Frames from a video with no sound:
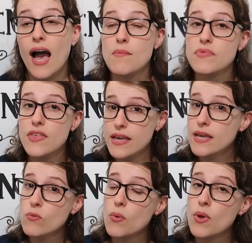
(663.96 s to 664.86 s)
I'm
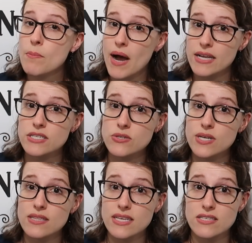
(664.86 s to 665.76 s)
thinking what we might do
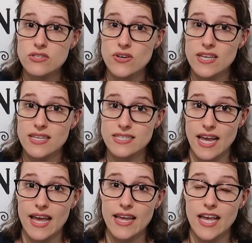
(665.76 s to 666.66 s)
at least during the
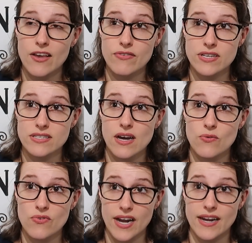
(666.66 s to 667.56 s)
day if it is
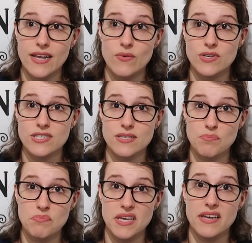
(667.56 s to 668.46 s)
not rainy, which is a
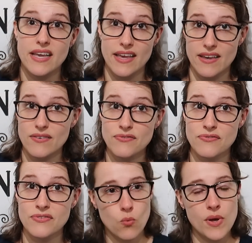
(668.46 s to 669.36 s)
big if
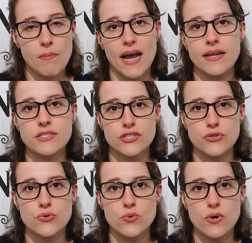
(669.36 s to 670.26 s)
we might
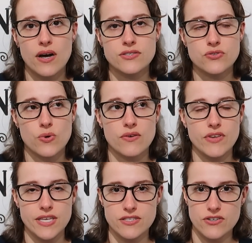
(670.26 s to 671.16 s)
do a sort of
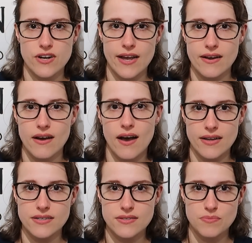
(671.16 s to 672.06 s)
Easter egg
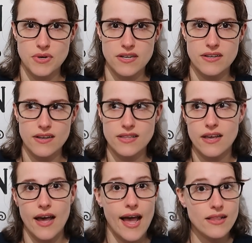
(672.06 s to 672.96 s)
hunt, but a,
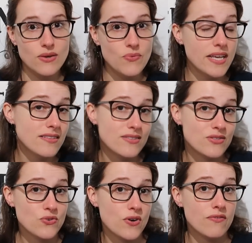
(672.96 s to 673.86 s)
a Halloween
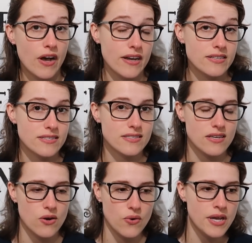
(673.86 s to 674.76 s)
sort of hunt. And
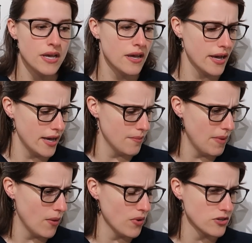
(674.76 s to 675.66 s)
so
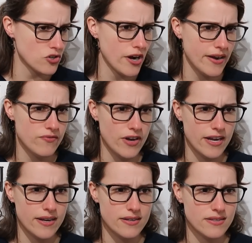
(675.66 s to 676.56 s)
um, I want to try and
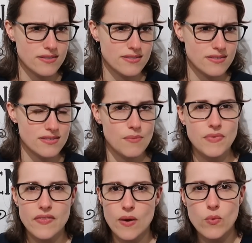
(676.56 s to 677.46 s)
find
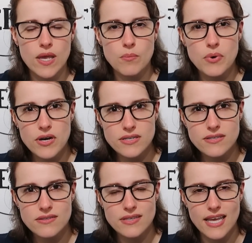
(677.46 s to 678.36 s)
something that we can
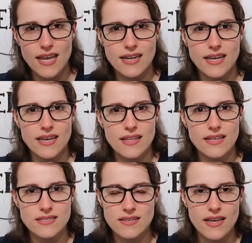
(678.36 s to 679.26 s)
put the candy in
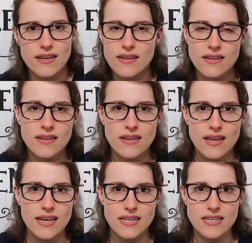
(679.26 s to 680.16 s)
that's like a
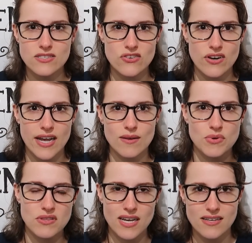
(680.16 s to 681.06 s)
an Easter egg,
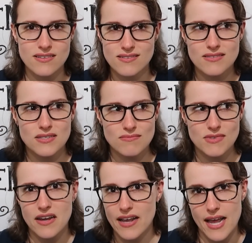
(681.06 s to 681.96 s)
but like
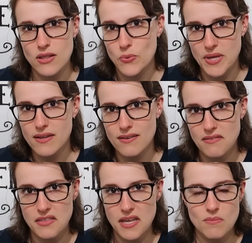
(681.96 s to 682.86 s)
kind of Halloween
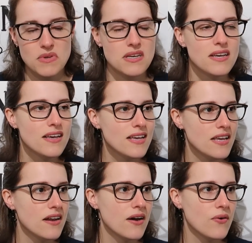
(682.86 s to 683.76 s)
themed,
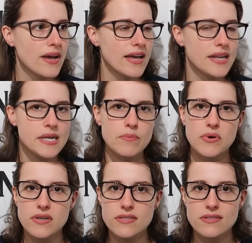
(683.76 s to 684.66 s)
you know, and
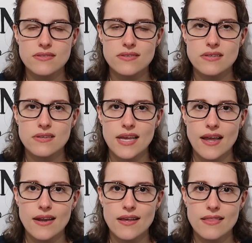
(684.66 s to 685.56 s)
put the
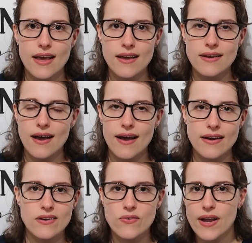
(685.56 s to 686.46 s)
candy in that and
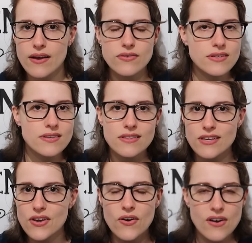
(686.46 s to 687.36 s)
hide it around
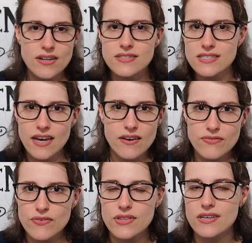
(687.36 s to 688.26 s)
the yard and
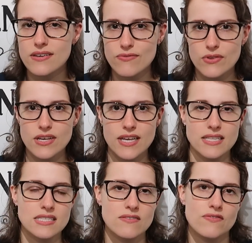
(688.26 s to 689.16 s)
stuff for the for the
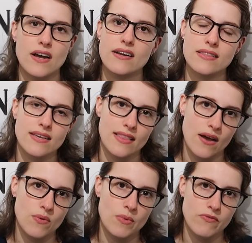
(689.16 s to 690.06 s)
kids to find. I think
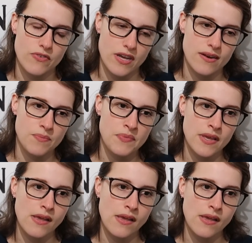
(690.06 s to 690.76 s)
that would be fun.